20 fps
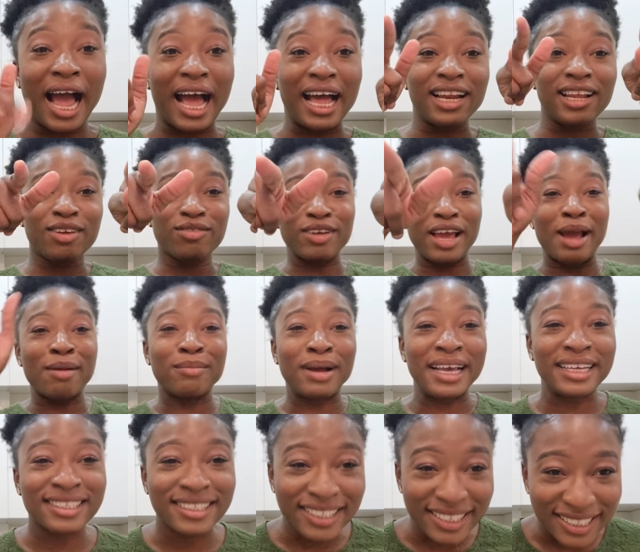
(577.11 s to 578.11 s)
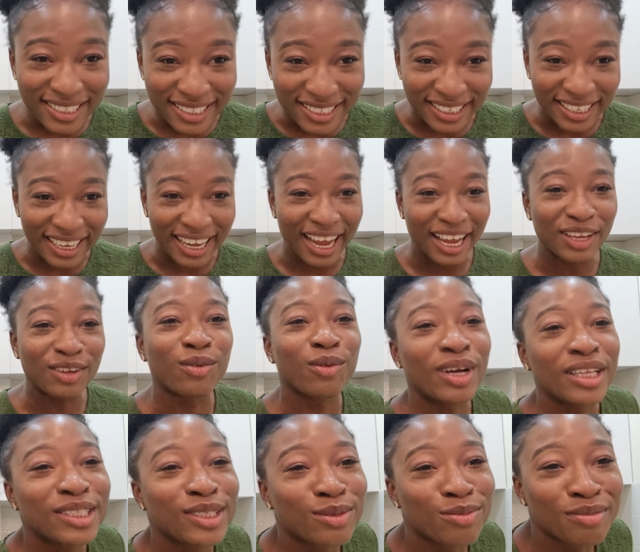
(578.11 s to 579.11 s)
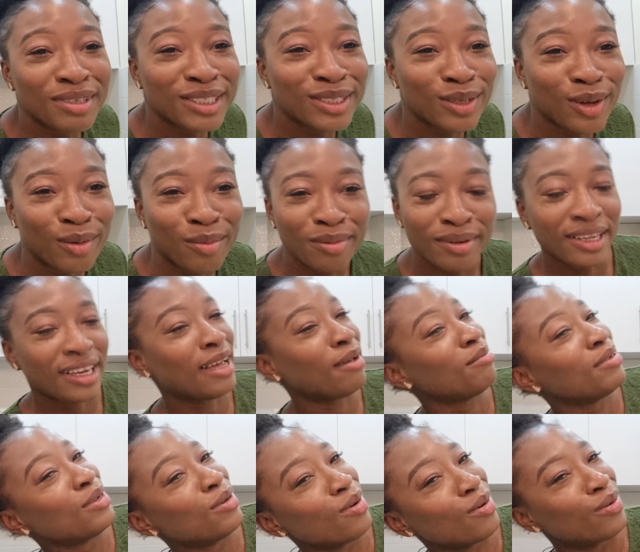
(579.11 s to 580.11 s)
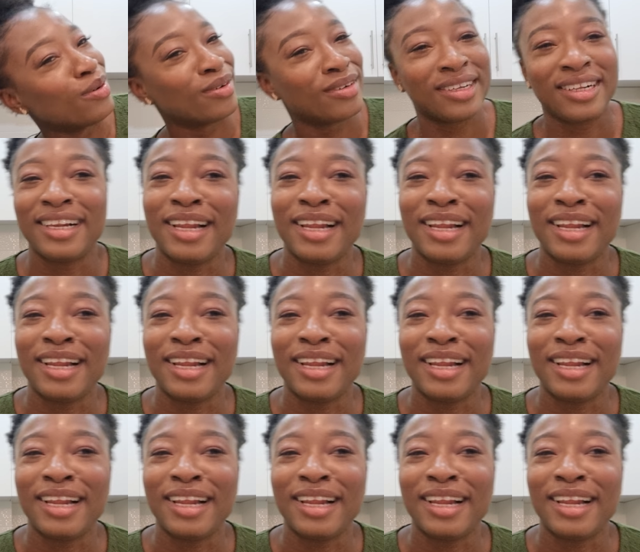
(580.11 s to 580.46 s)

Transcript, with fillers: and if you're in my city and you want to meet up let me know